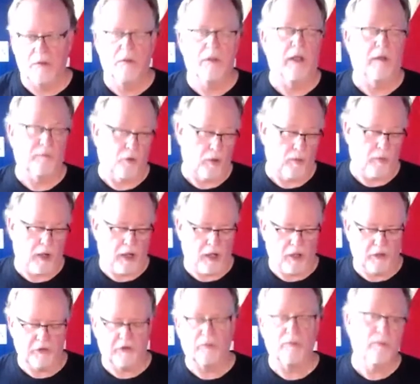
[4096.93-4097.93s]
4
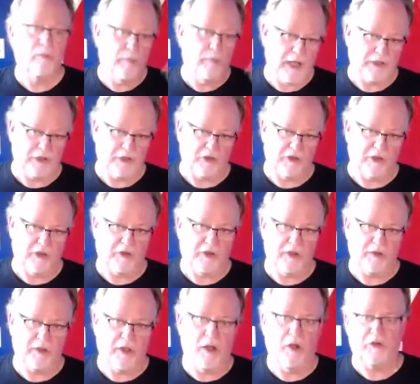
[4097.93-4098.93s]
bars, back to
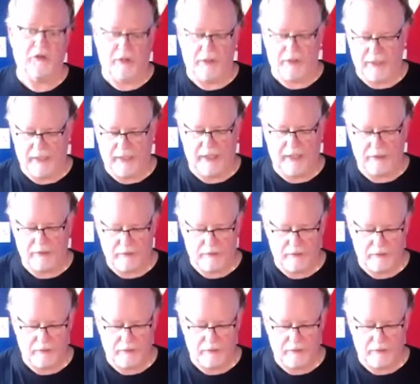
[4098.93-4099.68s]
16th notes, and then